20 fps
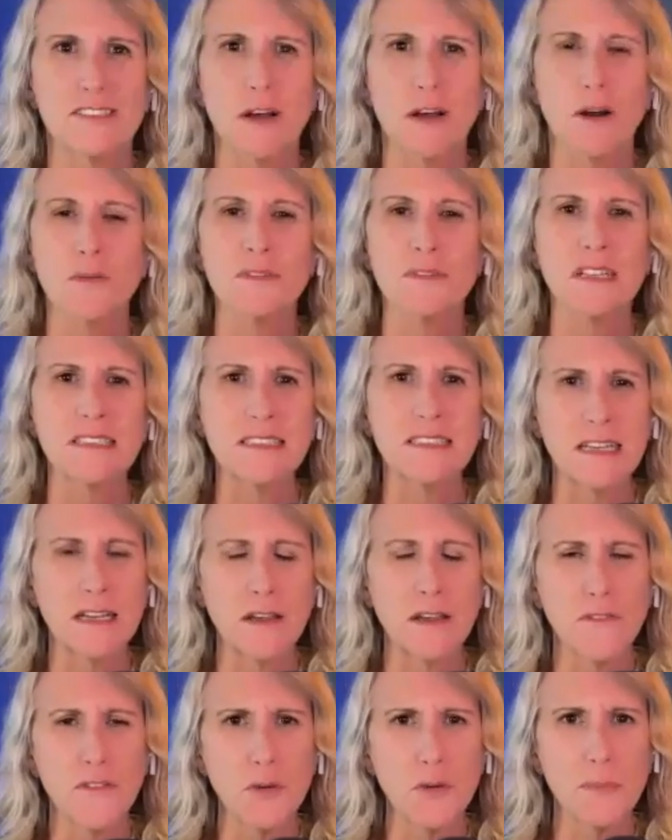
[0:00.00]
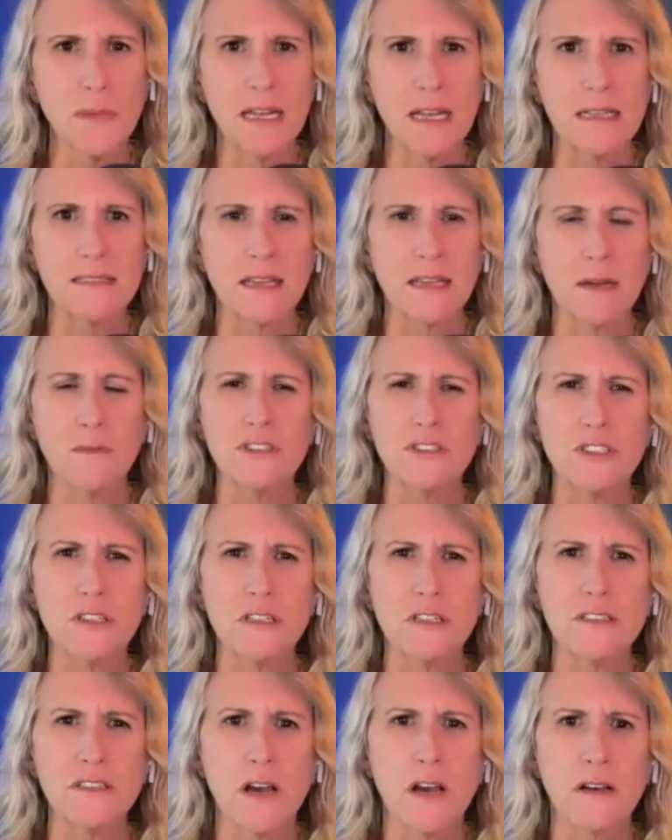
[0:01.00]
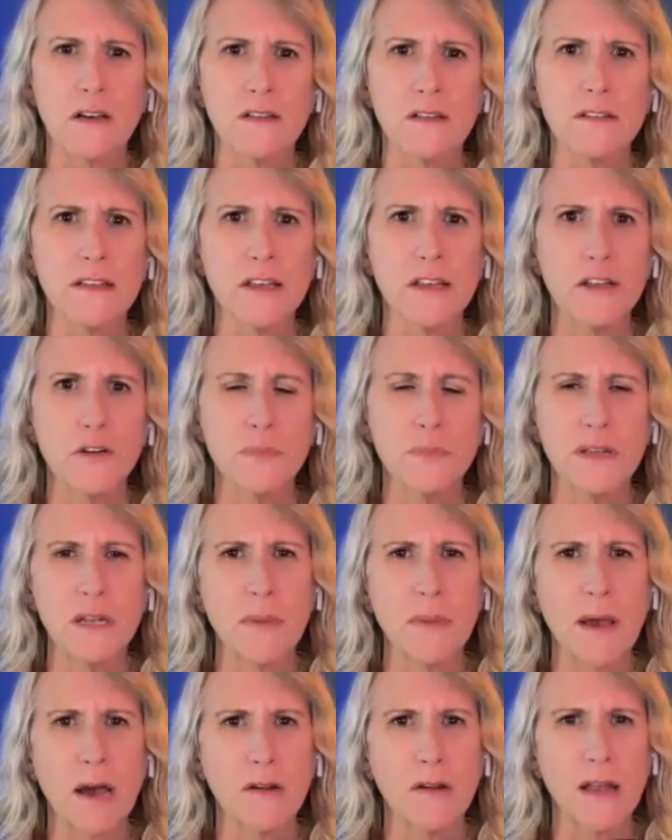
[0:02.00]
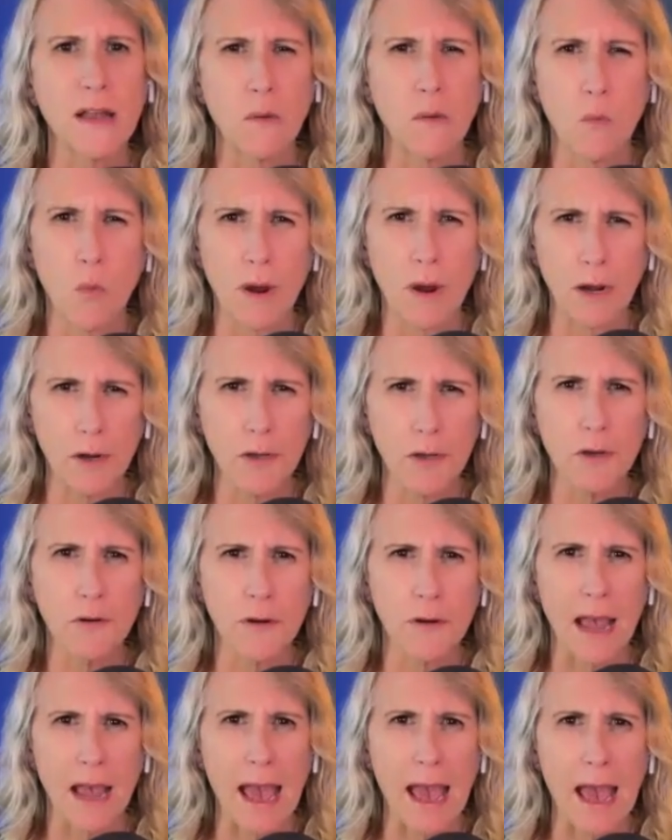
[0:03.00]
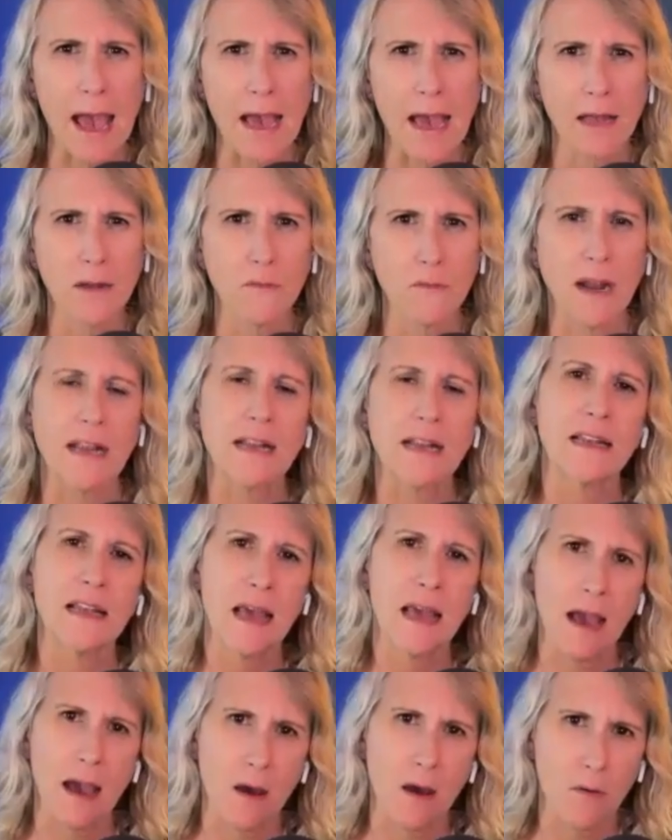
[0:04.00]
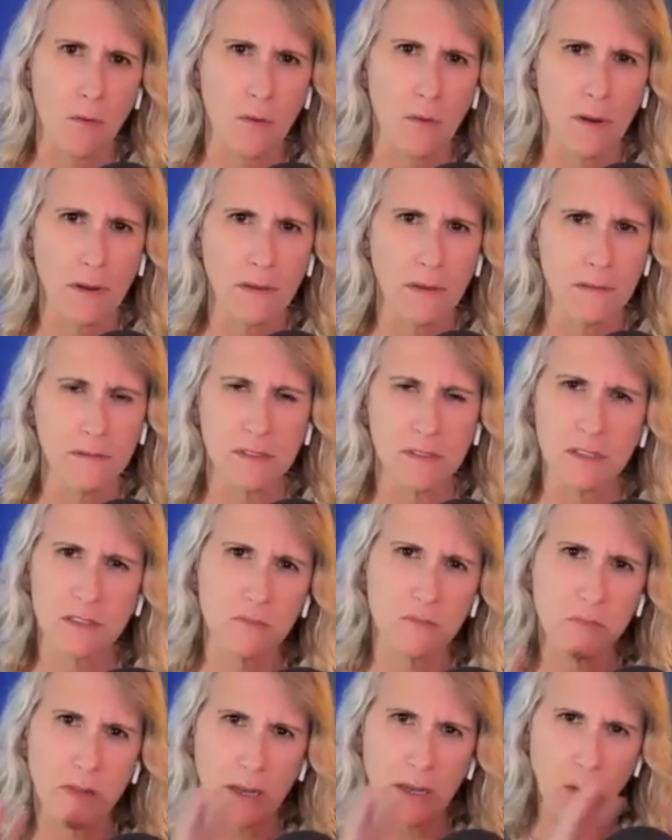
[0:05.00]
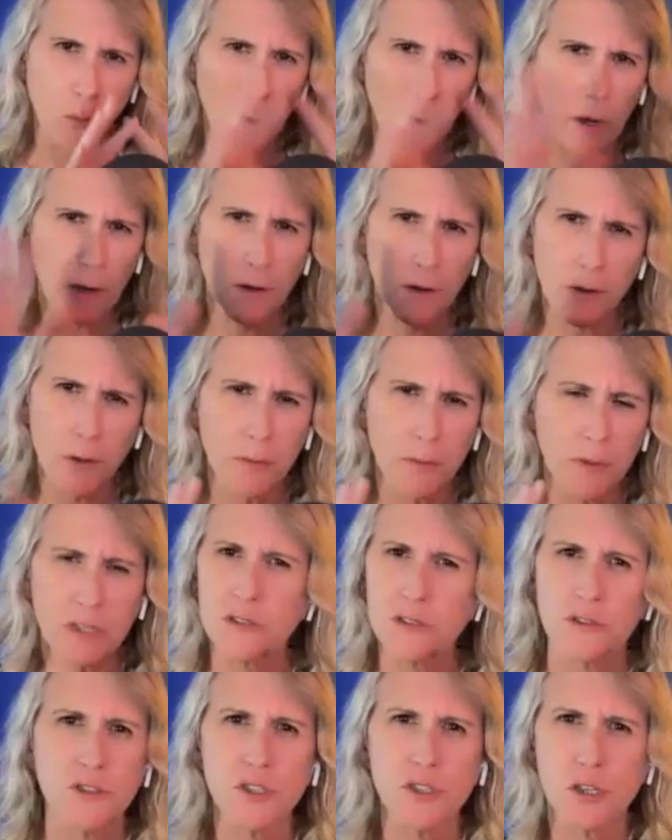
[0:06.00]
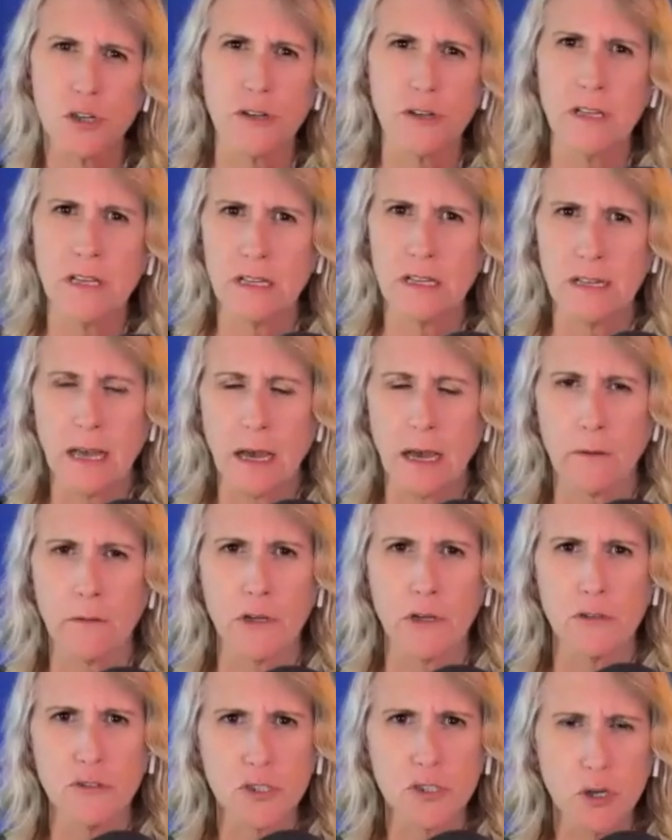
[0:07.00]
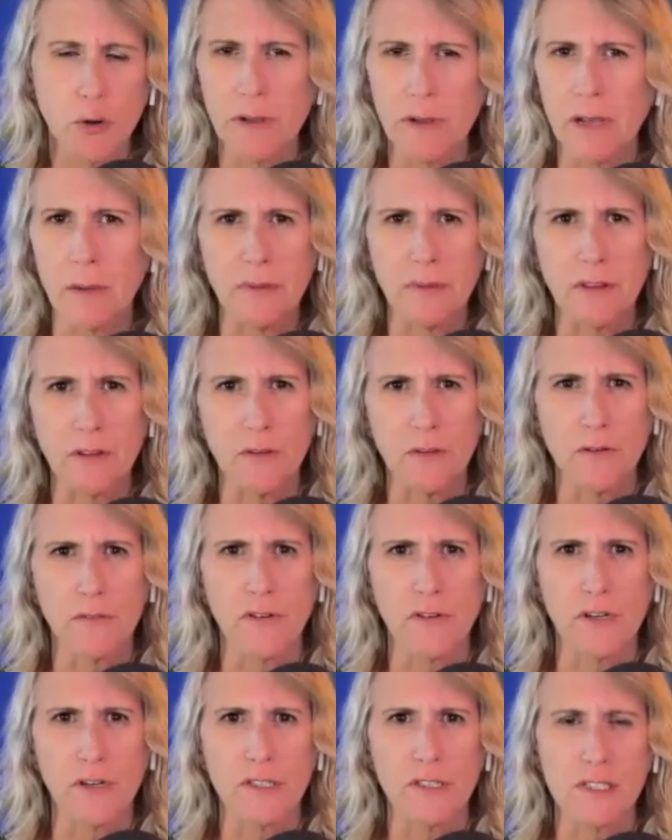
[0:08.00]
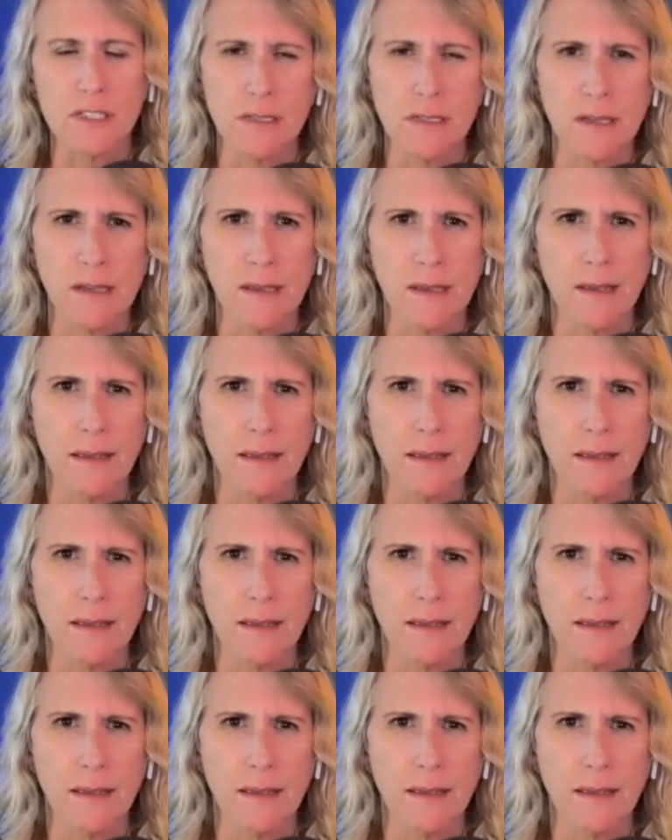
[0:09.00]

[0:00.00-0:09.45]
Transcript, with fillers: So, let's take a few minutes. I want you to talk a little bit about where you're at right now. Just like where are you in your journey and how are you showing up in the universe?